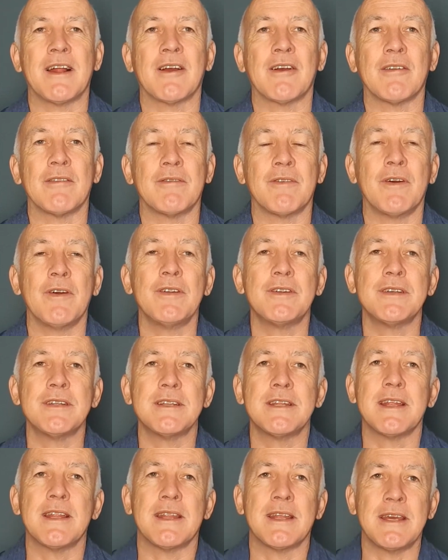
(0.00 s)
I
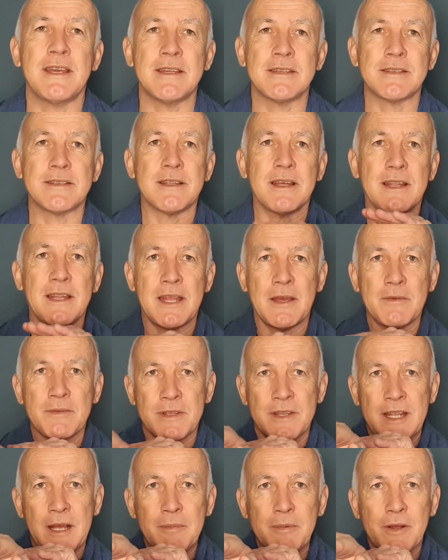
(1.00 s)
converted these. There was
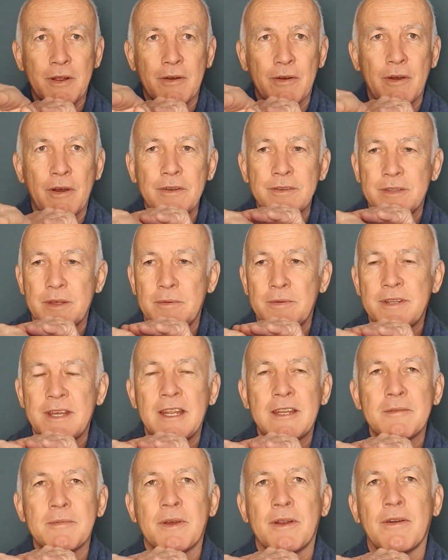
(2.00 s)
a double garage, there were
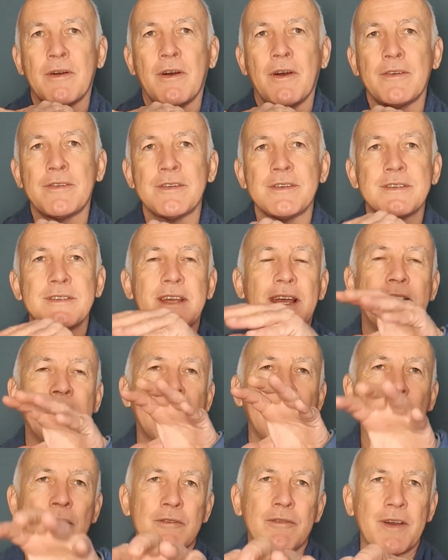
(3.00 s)
tandem garages, and
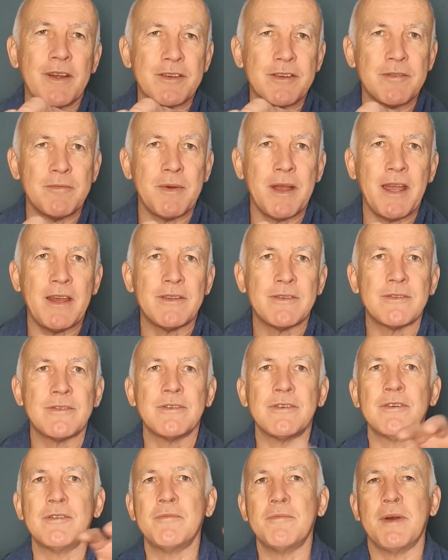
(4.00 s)
the old-fashioned maid's
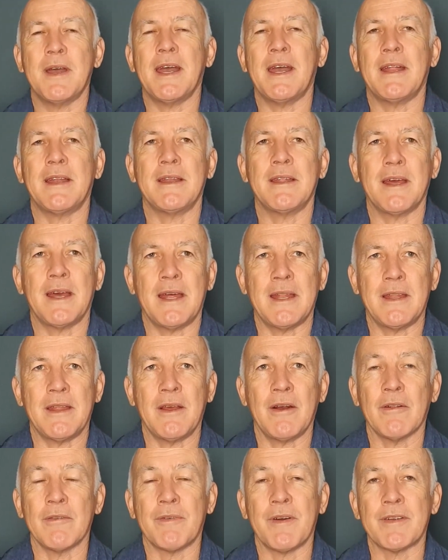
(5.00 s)
room and the
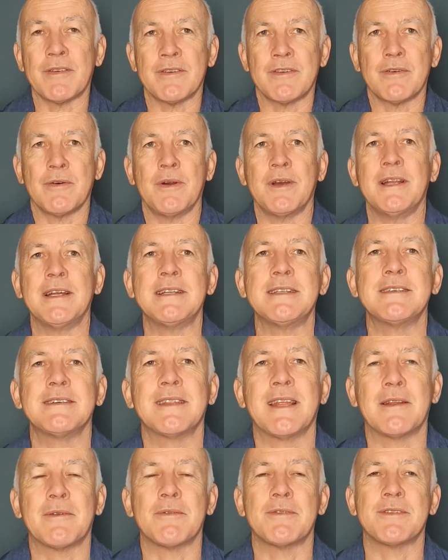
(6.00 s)
old-fashioned toilet
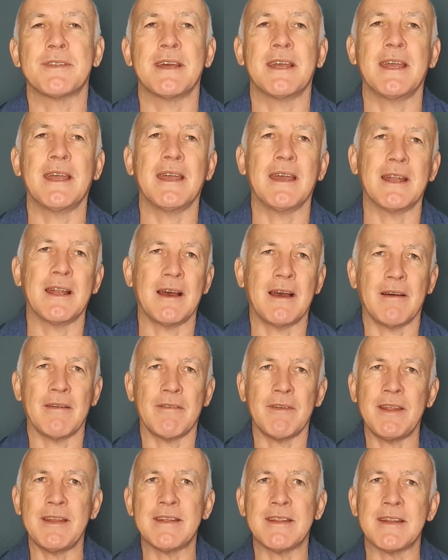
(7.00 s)
that was there, and I
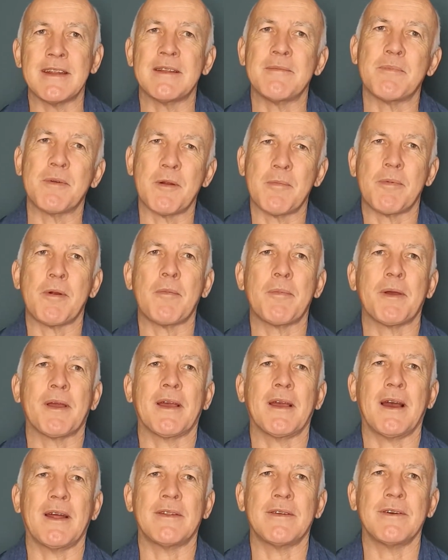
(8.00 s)
redid
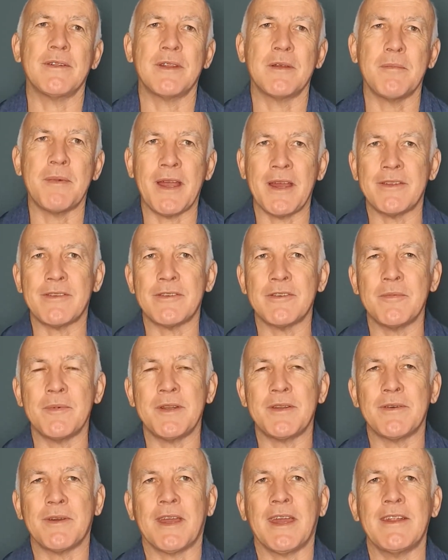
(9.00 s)
it, I turned the maid's room
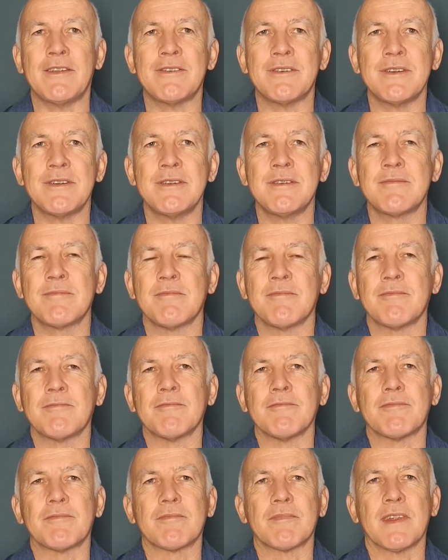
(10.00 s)
into a kitchen,
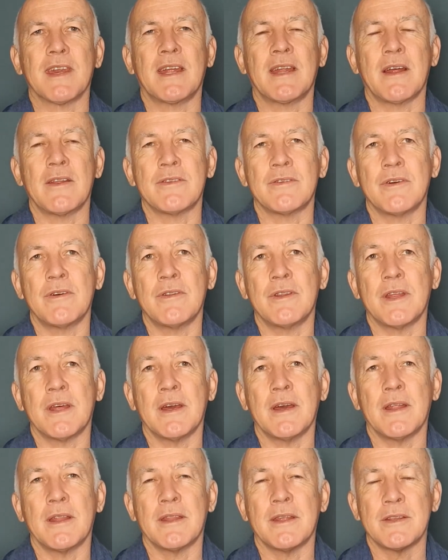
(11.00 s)
and I turned
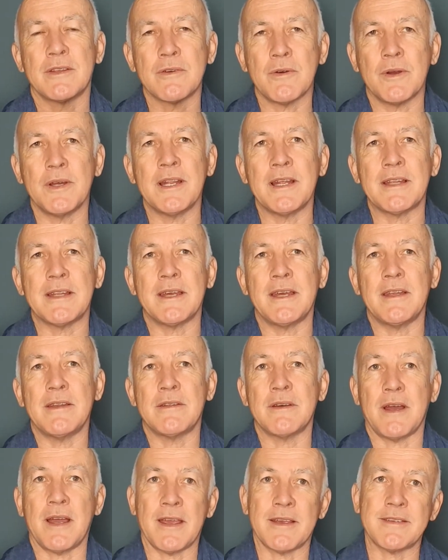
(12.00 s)
the toilet
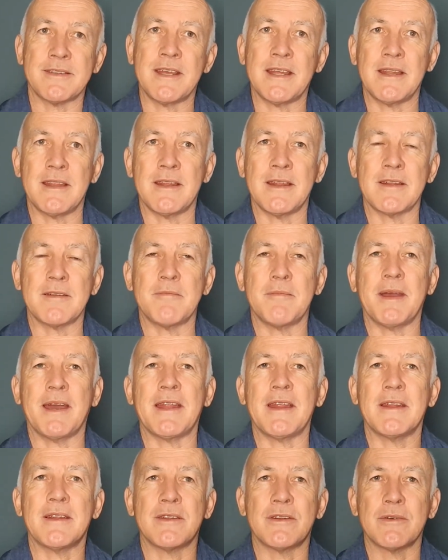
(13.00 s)
into, I extended it and made
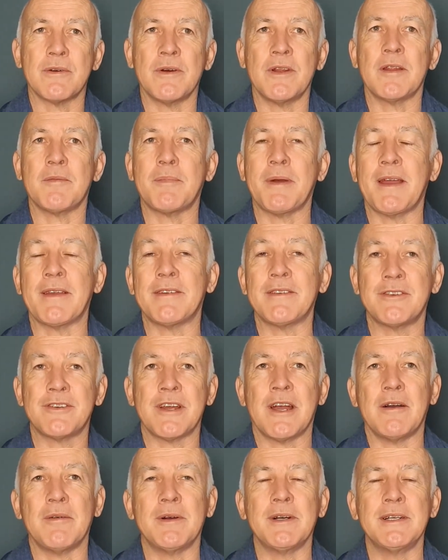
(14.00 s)
it a toilet, basin,
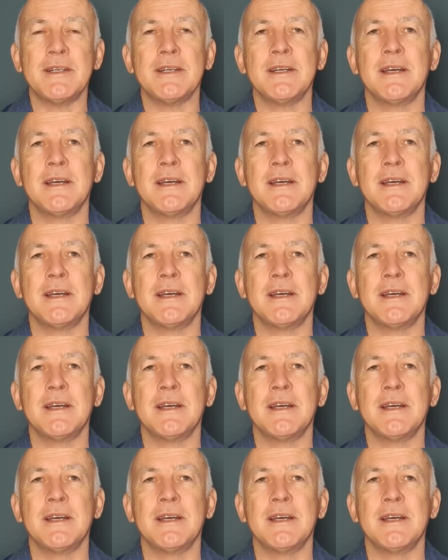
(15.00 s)
shower.